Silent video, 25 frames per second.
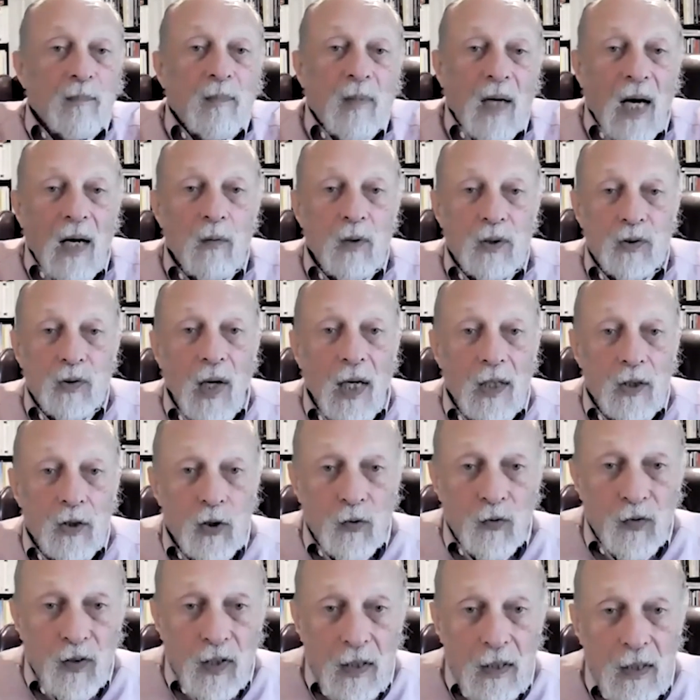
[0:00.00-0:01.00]
I would try
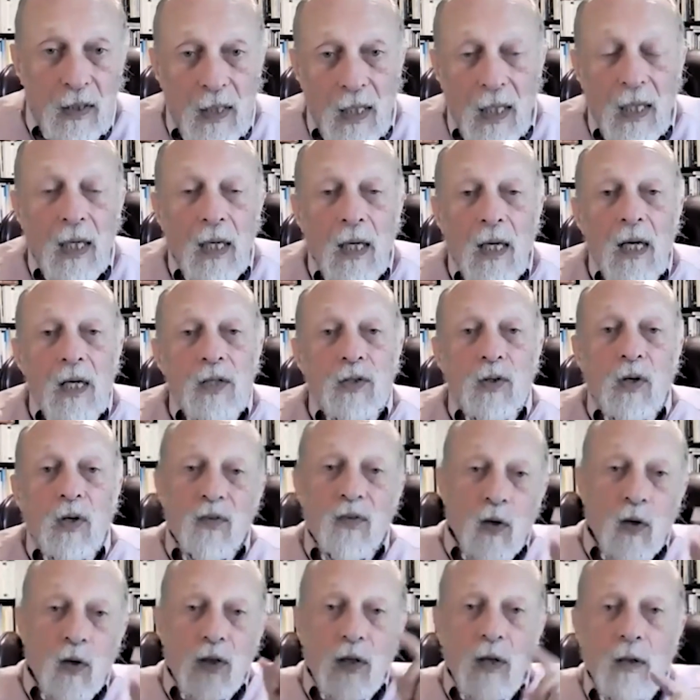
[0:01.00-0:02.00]
two feet. From but,
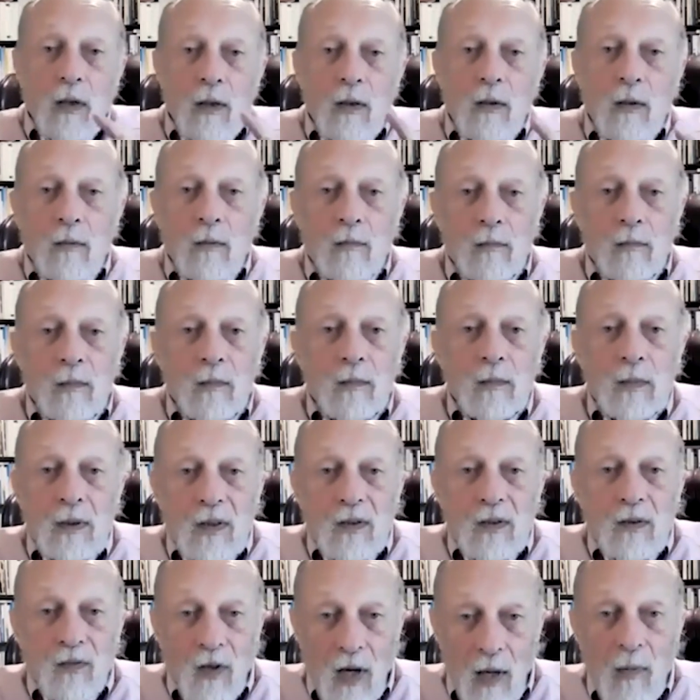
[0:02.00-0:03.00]
ourselves
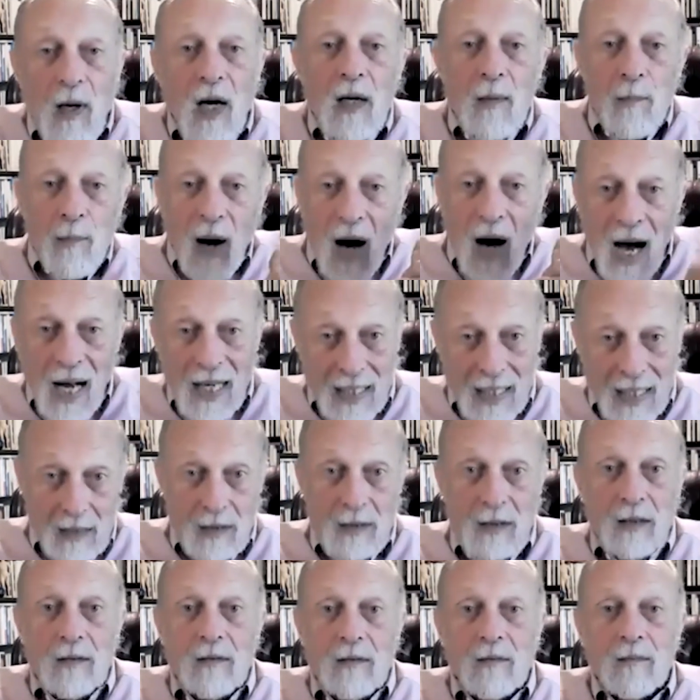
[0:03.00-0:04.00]
from our
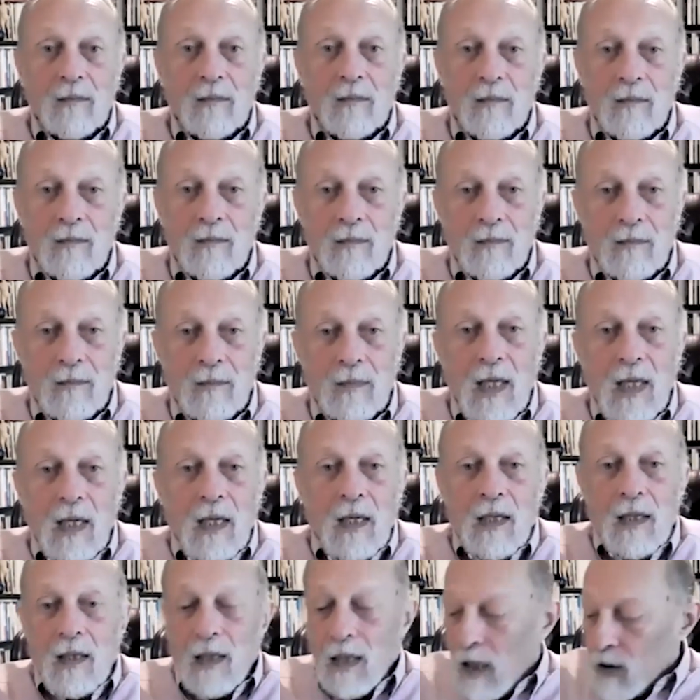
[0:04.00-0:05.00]
bodies. Okay, yes.
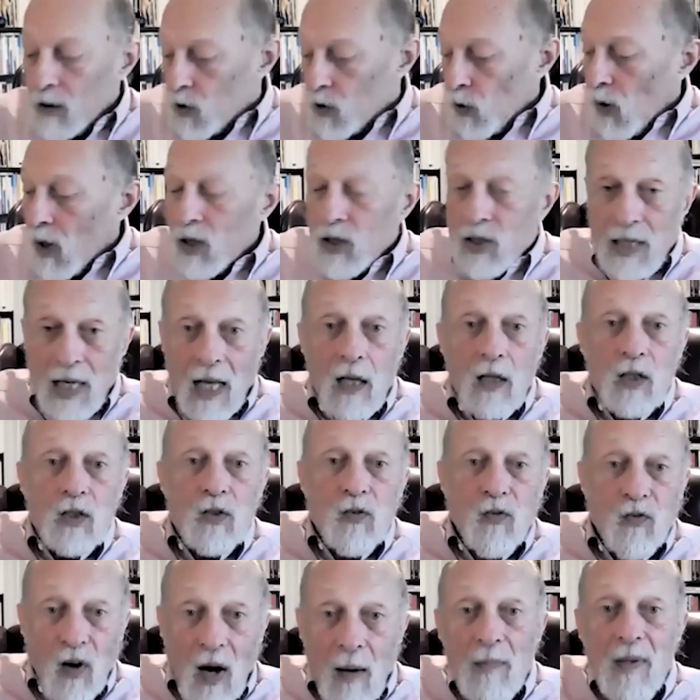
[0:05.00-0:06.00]
So our cells
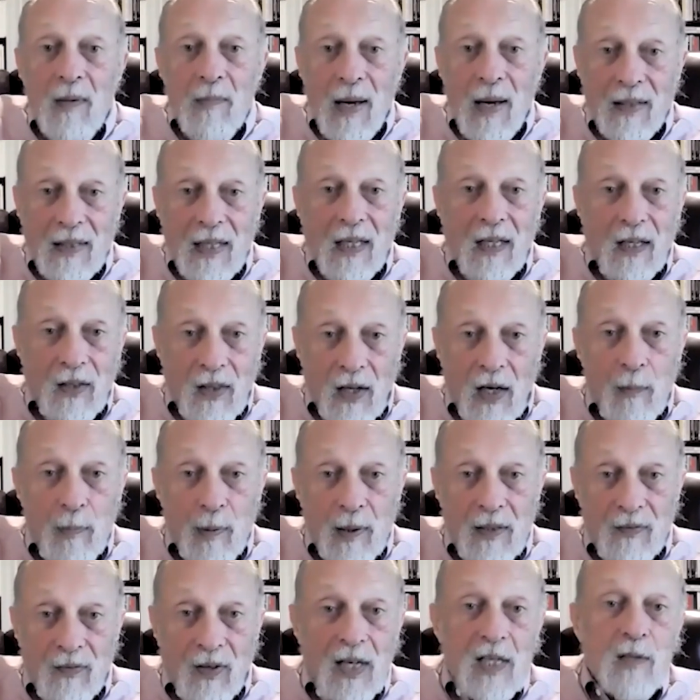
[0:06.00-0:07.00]
from the magnetic therapy
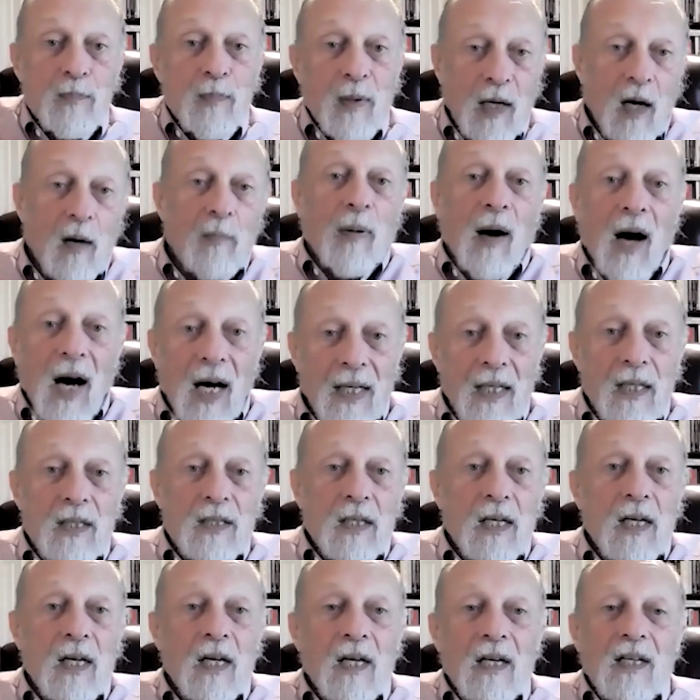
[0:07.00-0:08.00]
device, but our
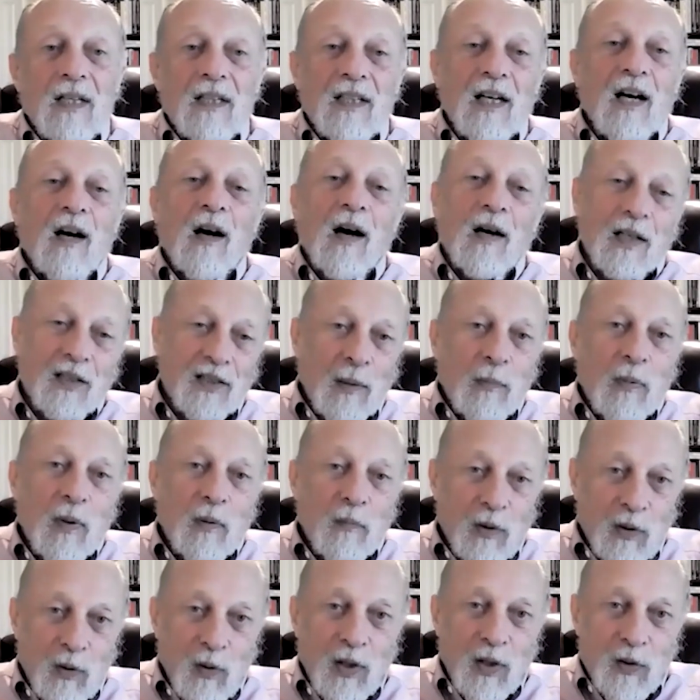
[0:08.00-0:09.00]
bodies, uh, except when
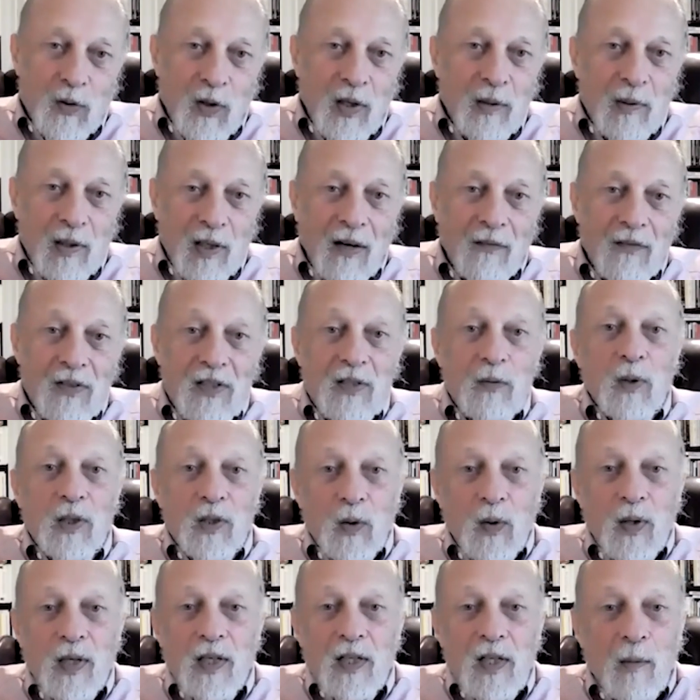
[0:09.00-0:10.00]
we're doing treatment, obviously we're
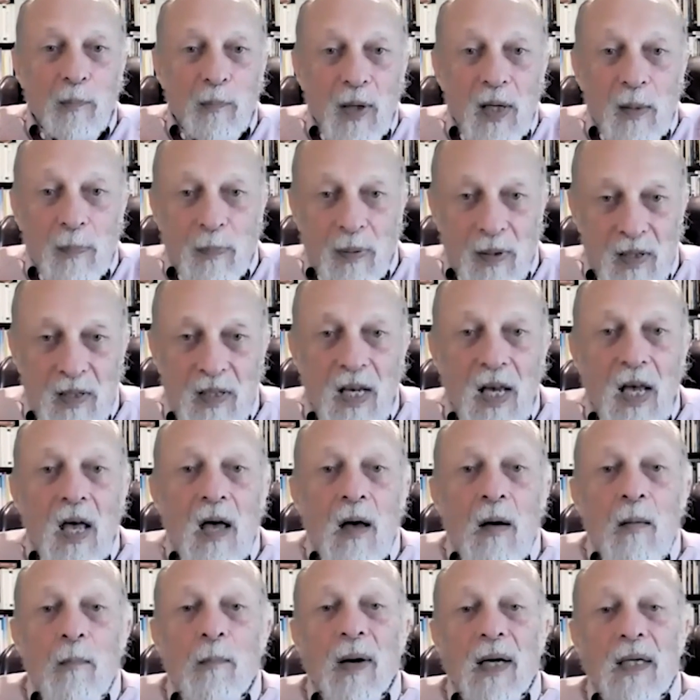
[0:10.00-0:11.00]
doing it on purpose.
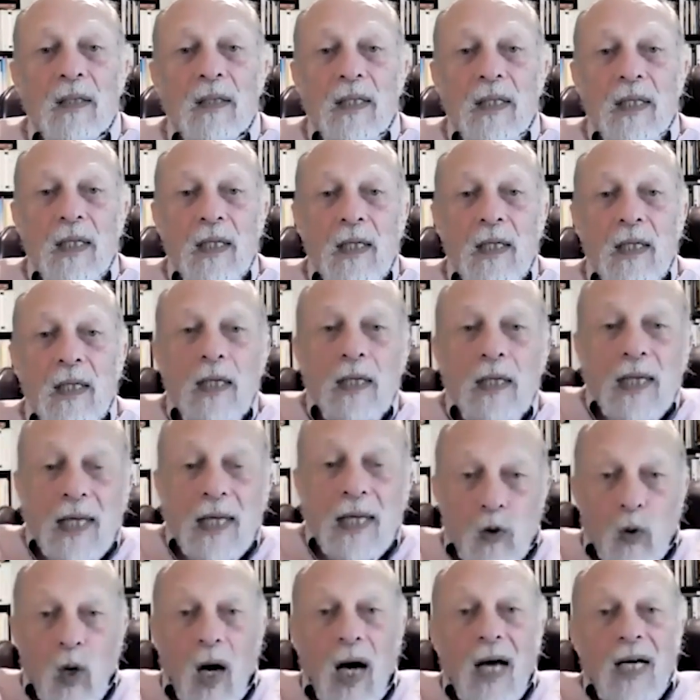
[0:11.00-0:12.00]
But right.
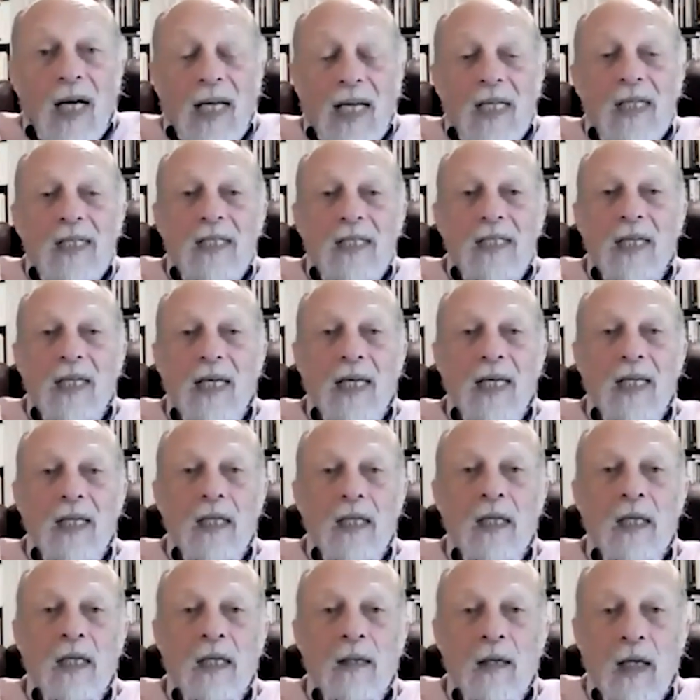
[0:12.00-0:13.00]
electronics
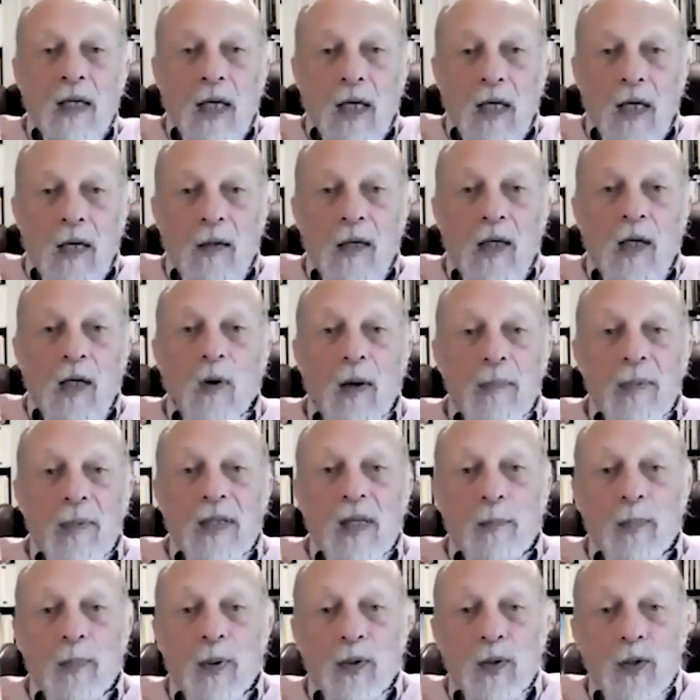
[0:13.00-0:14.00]
in the equipment
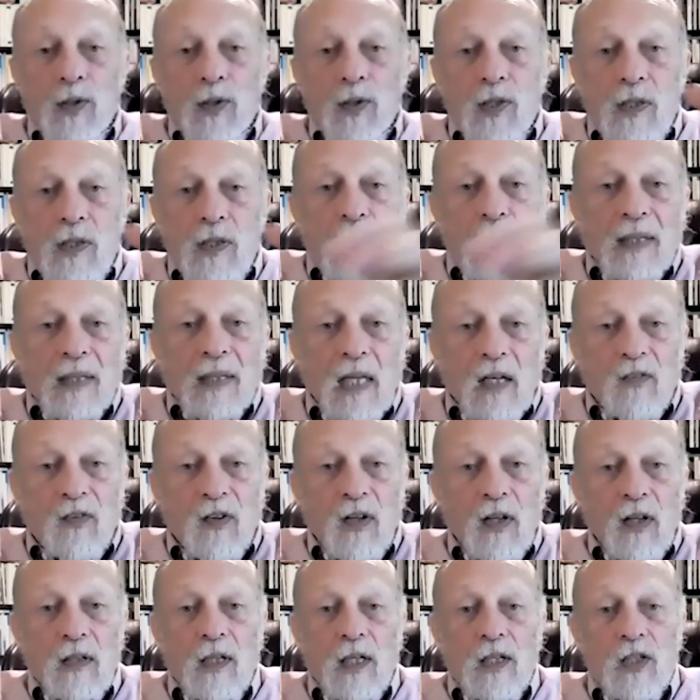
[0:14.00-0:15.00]
that produces the magnetic
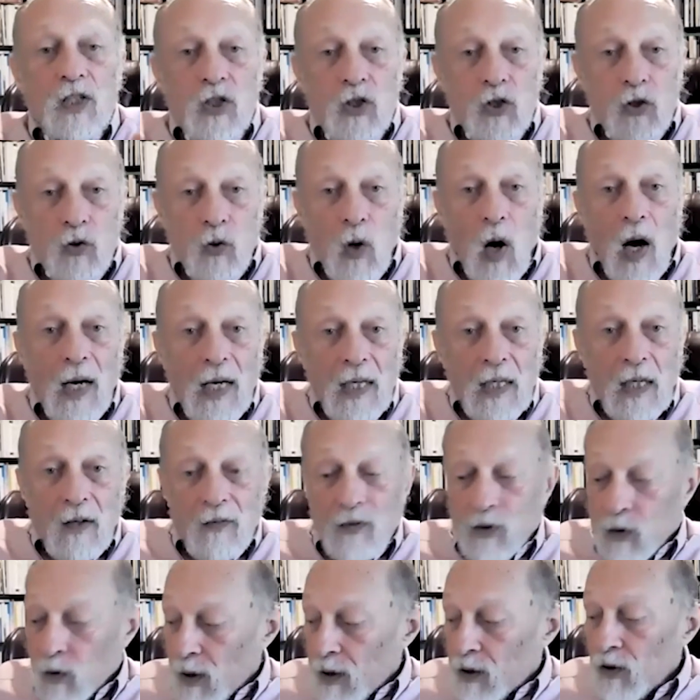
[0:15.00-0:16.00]
field is strong
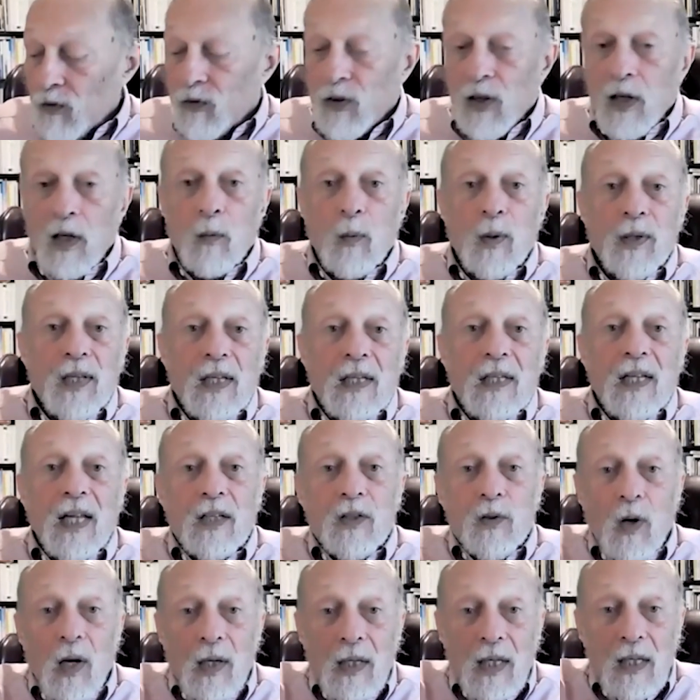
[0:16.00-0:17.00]
enough to interfere with the
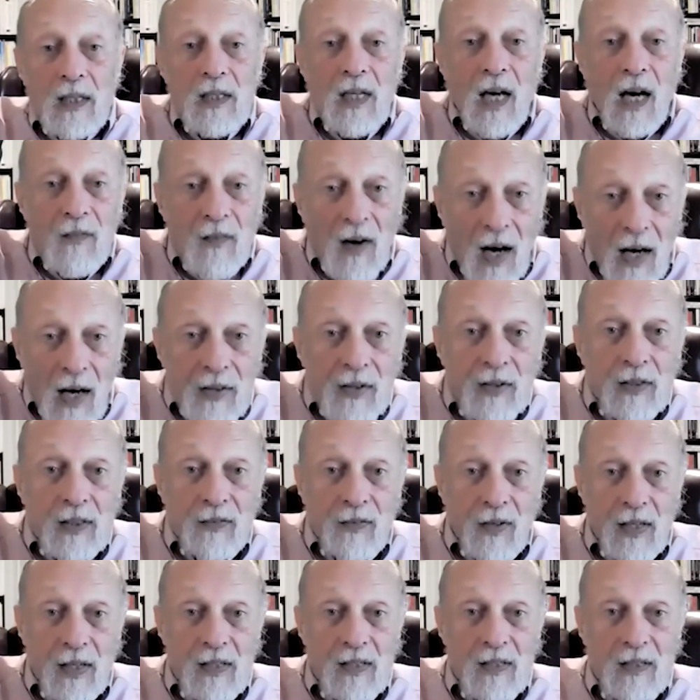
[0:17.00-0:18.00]
electronics of other
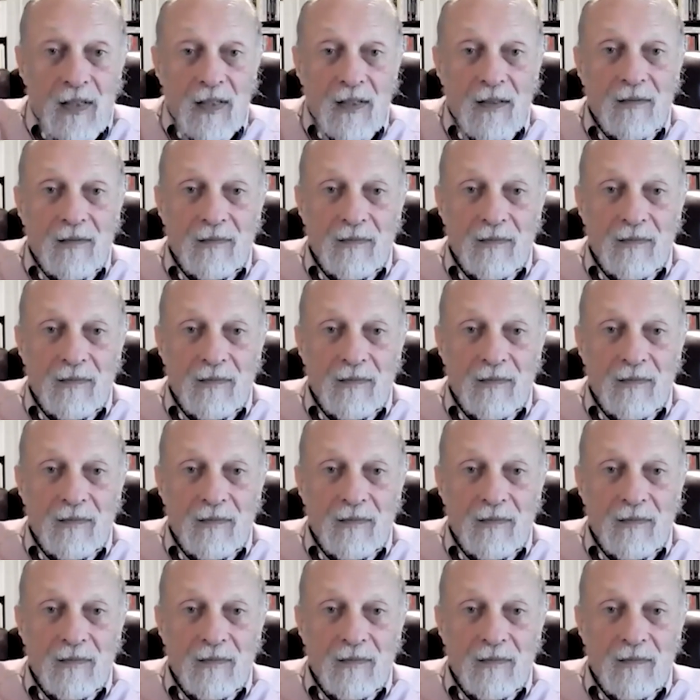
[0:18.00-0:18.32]
devices.